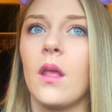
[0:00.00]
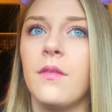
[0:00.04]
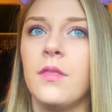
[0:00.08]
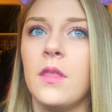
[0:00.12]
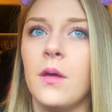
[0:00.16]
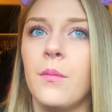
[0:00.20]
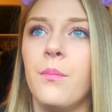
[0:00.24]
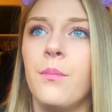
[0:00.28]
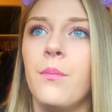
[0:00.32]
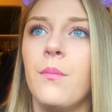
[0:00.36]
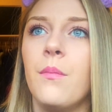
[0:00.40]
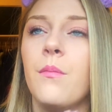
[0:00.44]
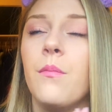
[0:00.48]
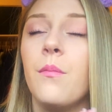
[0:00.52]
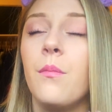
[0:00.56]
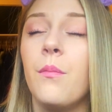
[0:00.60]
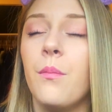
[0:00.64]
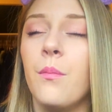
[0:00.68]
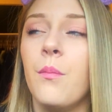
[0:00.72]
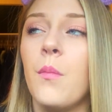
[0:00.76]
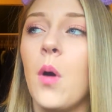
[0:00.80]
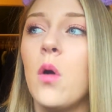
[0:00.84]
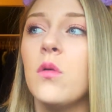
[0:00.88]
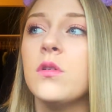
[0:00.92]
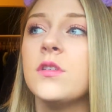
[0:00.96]
The
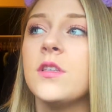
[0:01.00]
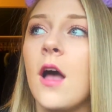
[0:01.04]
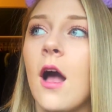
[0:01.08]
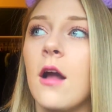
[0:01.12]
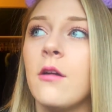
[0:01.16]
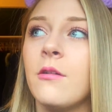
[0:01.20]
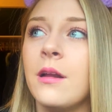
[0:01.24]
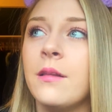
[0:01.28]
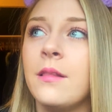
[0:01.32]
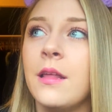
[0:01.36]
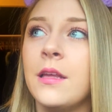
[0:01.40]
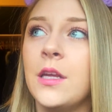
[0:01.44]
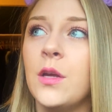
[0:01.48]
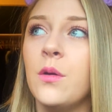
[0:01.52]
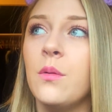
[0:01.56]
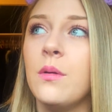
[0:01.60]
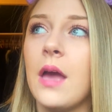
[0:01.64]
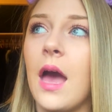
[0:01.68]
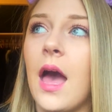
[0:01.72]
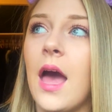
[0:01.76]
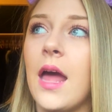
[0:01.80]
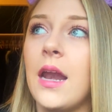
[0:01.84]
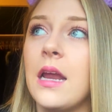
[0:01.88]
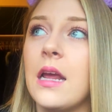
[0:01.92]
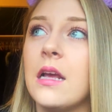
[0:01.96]
most hungry that you
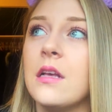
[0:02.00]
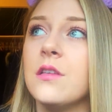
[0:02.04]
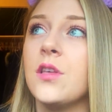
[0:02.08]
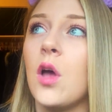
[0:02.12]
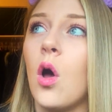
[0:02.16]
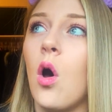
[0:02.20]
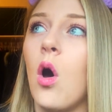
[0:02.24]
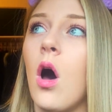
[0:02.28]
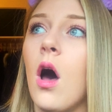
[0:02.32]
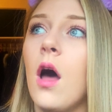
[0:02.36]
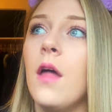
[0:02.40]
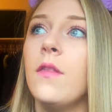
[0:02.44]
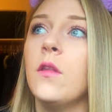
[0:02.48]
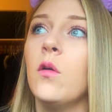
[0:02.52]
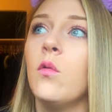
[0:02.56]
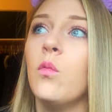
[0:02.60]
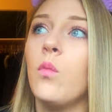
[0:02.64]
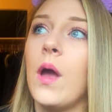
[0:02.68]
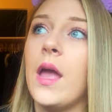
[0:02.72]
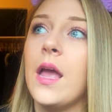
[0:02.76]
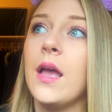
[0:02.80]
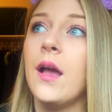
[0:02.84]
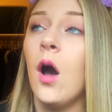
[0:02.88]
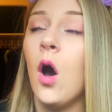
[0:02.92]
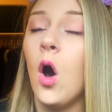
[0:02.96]
get is on the
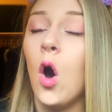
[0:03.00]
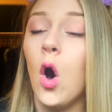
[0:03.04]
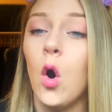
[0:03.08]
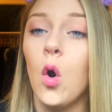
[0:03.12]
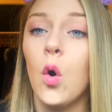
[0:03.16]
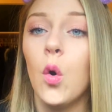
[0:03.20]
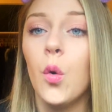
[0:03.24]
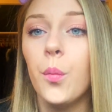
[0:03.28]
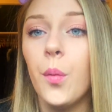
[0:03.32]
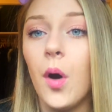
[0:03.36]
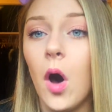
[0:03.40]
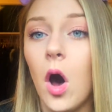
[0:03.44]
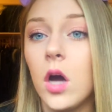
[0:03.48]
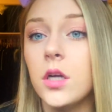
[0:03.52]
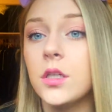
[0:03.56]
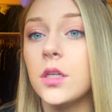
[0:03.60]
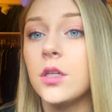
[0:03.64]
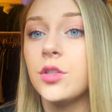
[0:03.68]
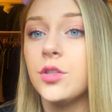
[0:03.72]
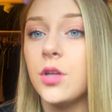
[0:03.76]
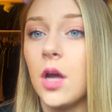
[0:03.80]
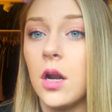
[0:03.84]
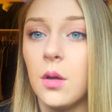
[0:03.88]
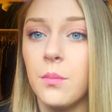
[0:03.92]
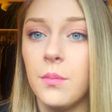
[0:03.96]
way home on
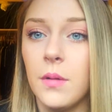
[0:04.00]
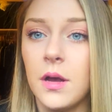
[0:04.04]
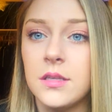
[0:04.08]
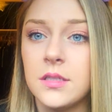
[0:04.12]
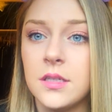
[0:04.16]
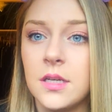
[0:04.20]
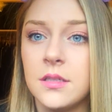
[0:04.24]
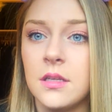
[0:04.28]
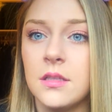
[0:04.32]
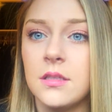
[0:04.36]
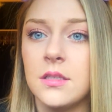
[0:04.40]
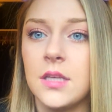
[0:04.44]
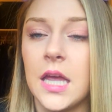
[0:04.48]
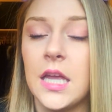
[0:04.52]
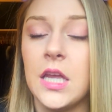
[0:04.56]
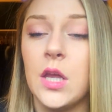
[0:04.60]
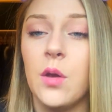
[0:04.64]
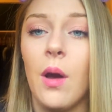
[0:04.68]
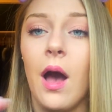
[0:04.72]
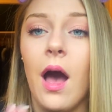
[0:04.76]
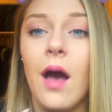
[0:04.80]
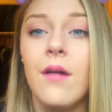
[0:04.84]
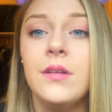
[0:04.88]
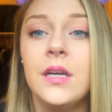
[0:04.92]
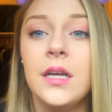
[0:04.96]
your shuttle bus because it's like you
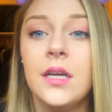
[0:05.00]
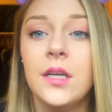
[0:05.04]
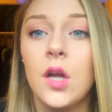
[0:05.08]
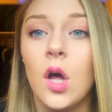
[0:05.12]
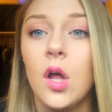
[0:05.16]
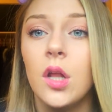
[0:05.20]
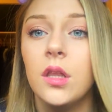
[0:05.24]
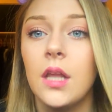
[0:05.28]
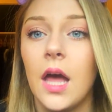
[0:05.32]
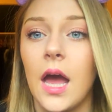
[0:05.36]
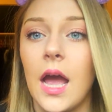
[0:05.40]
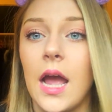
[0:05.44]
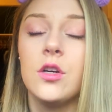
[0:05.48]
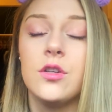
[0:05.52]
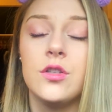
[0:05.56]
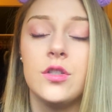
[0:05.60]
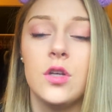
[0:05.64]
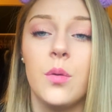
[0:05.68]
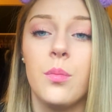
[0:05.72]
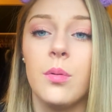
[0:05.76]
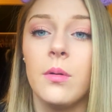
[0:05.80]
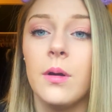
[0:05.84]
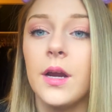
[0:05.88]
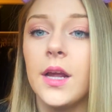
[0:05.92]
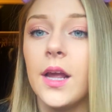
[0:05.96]
haven't eaten all night, you're
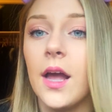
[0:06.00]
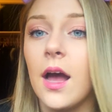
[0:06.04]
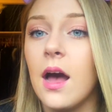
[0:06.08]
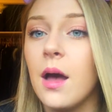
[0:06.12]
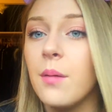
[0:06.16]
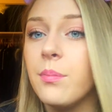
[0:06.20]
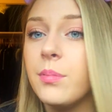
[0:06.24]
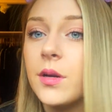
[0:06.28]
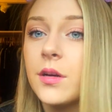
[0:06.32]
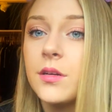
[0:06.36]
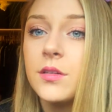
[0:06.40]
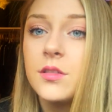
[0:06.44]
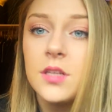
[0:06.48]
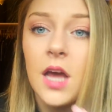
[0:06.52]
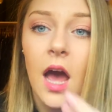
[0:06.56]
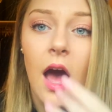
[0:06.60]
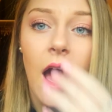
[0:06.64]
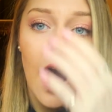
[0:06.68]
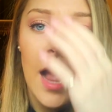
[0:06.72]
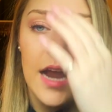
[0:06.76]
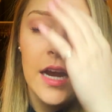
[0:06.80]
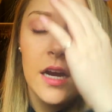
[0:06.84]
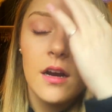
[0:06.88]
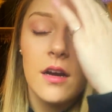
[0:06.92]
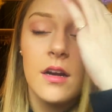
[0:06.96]
sobering up, you're
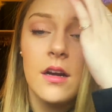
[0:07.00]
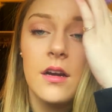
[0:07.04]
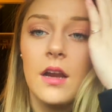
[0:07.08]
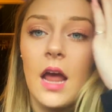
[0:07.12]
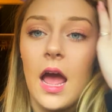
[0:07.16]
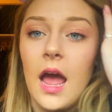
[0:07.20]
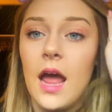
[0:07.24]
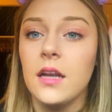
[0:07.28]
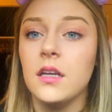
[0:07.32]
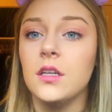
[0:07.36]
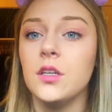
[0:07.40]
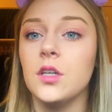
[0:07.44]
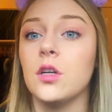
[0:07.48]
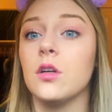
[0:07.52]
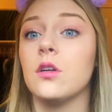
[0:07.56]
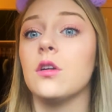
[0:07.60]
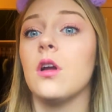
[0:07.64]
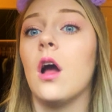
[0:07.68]
tired and you're